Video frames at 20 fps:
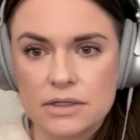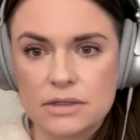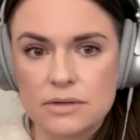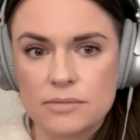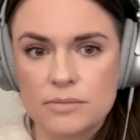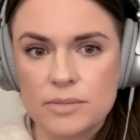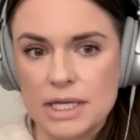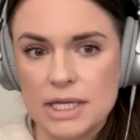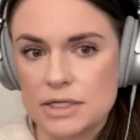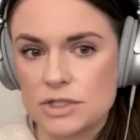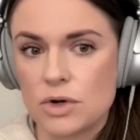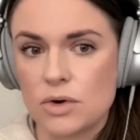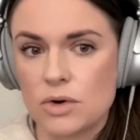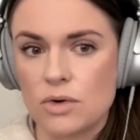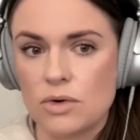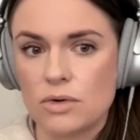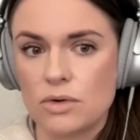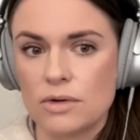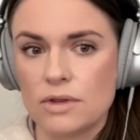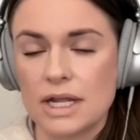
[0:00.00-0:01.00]
being
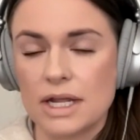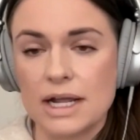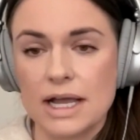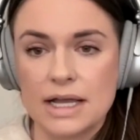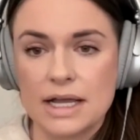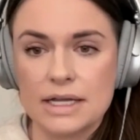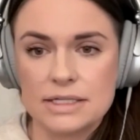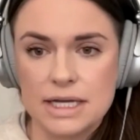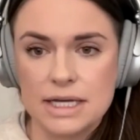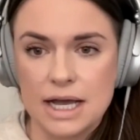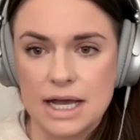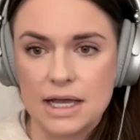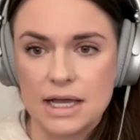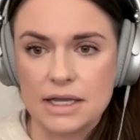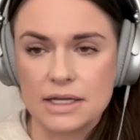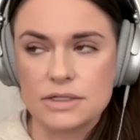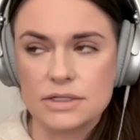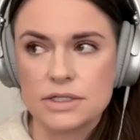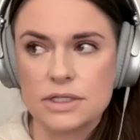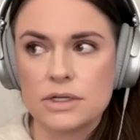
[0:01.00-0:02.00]
told that I had
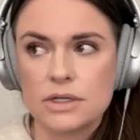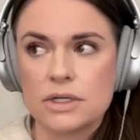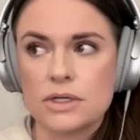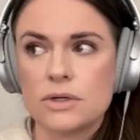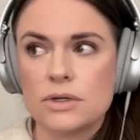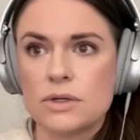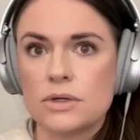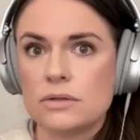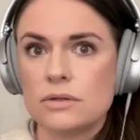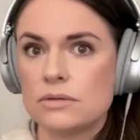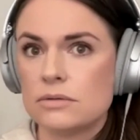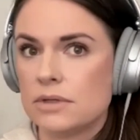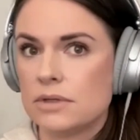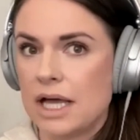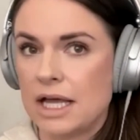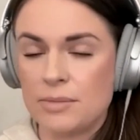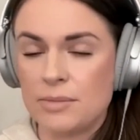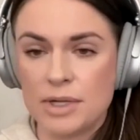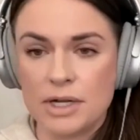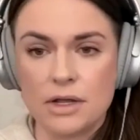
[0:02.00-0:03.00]
died,
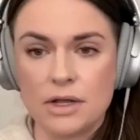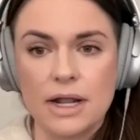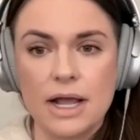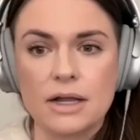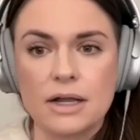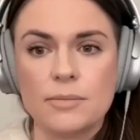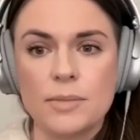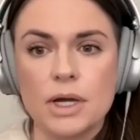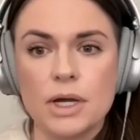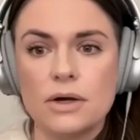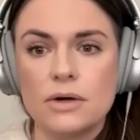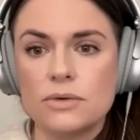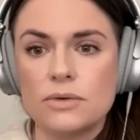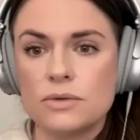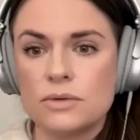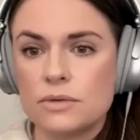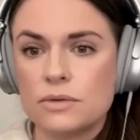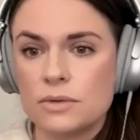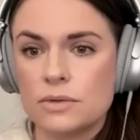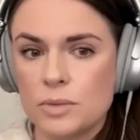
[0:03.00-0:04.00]
had been on ECMO,
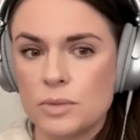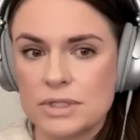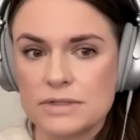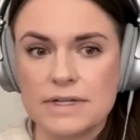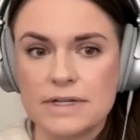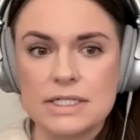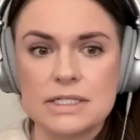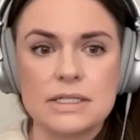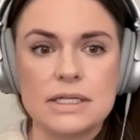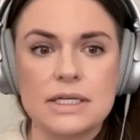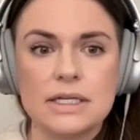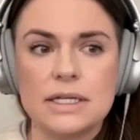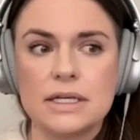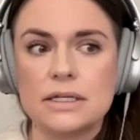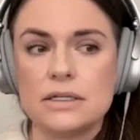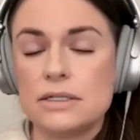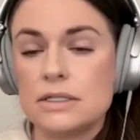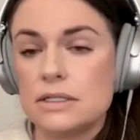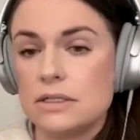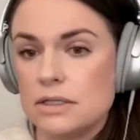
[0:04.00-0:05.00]
was
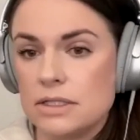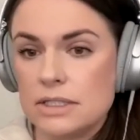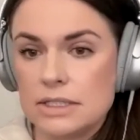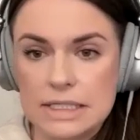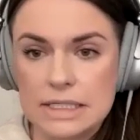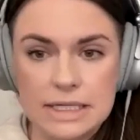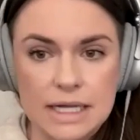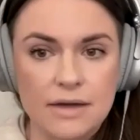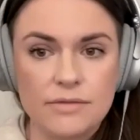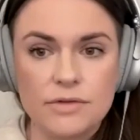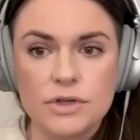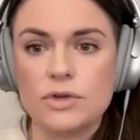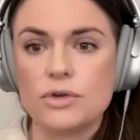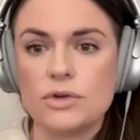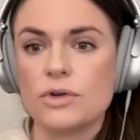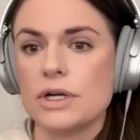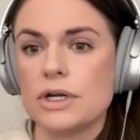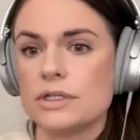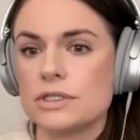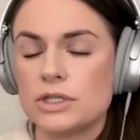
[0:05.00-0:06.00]
ventilated, didn't have a
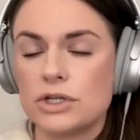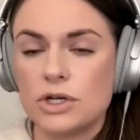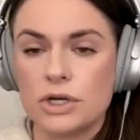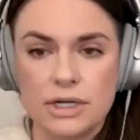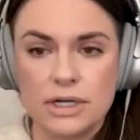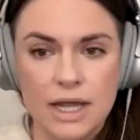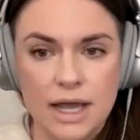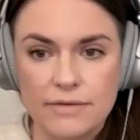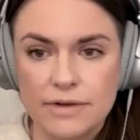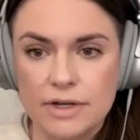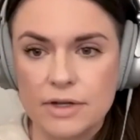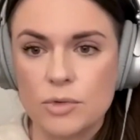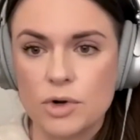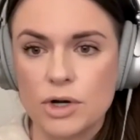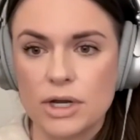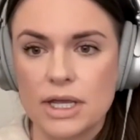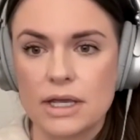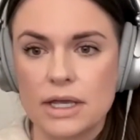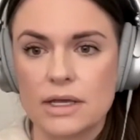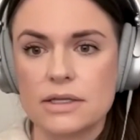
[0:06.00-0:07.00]
uterus, couldn't have any more
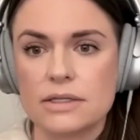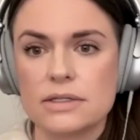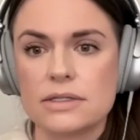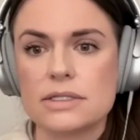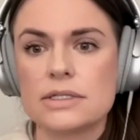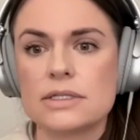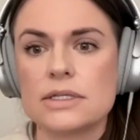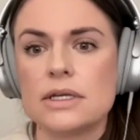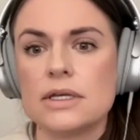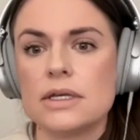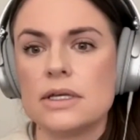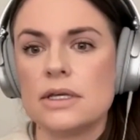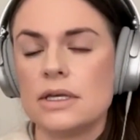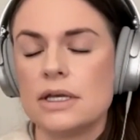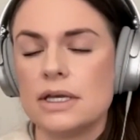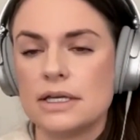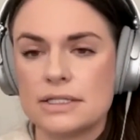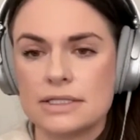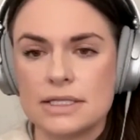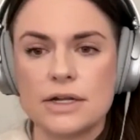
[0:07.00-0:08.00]
kids,
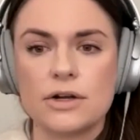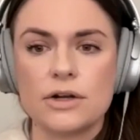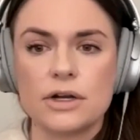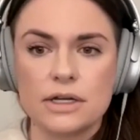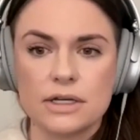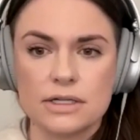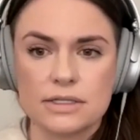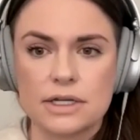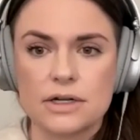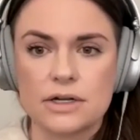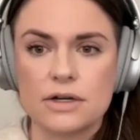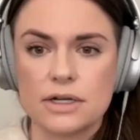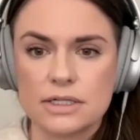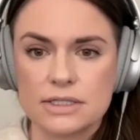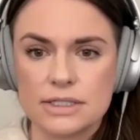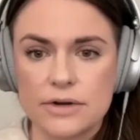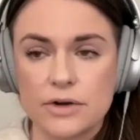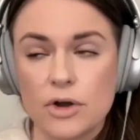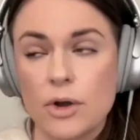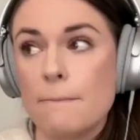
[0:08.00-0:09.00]
et cetera, et cetera, et
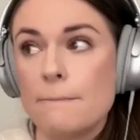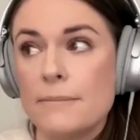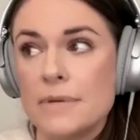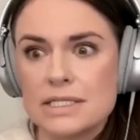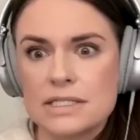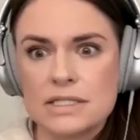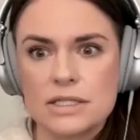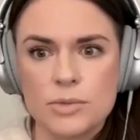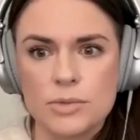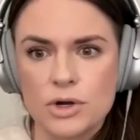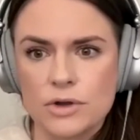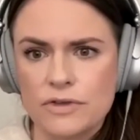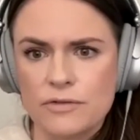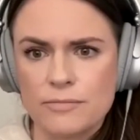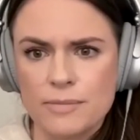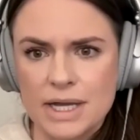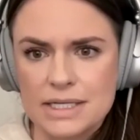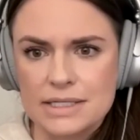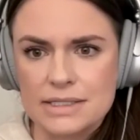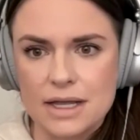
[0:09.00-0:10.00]
cetera. Missed the birth of
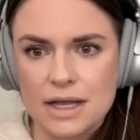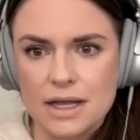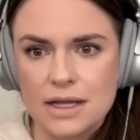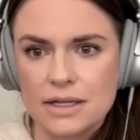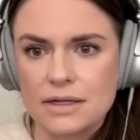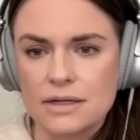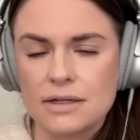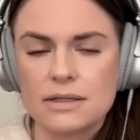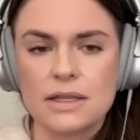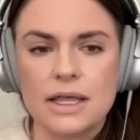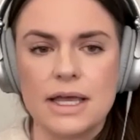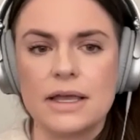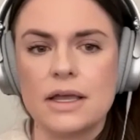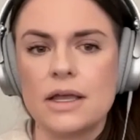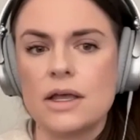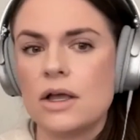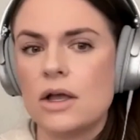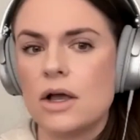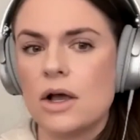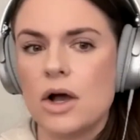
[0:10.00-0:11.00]
my son, like
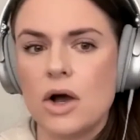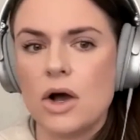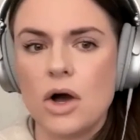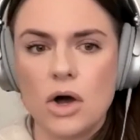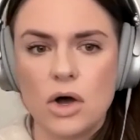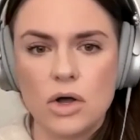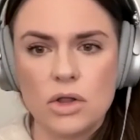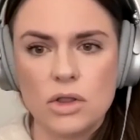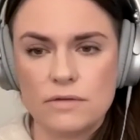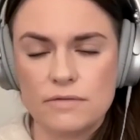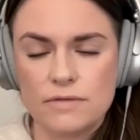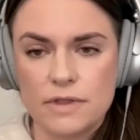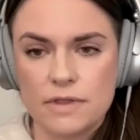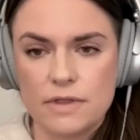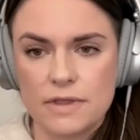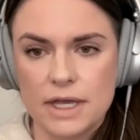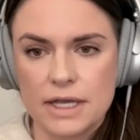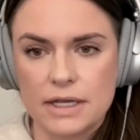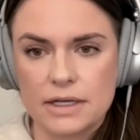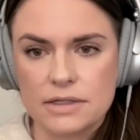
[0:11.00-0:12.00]
all of the
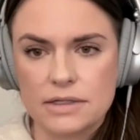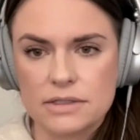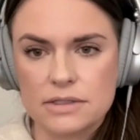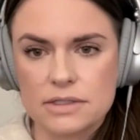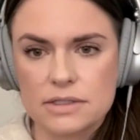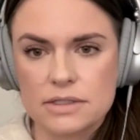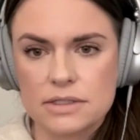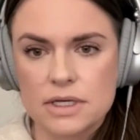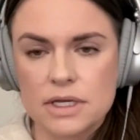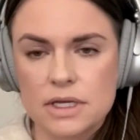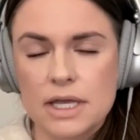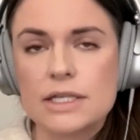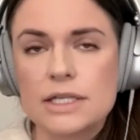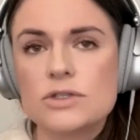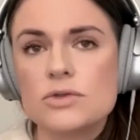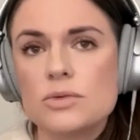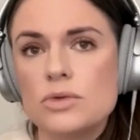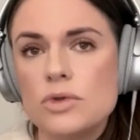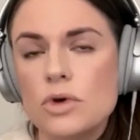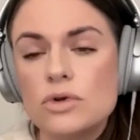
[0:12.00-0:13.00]
things. And
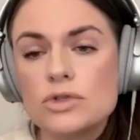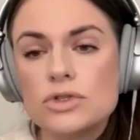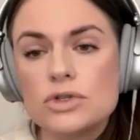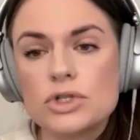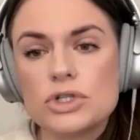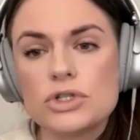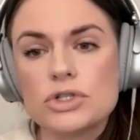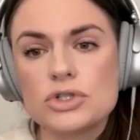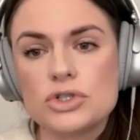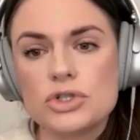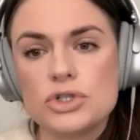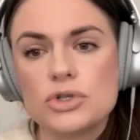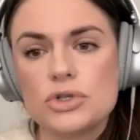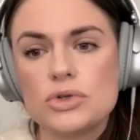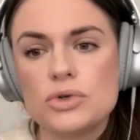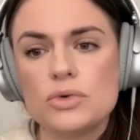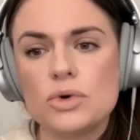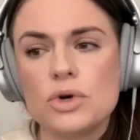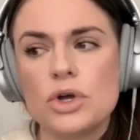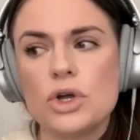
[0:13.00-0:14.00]
so those are just two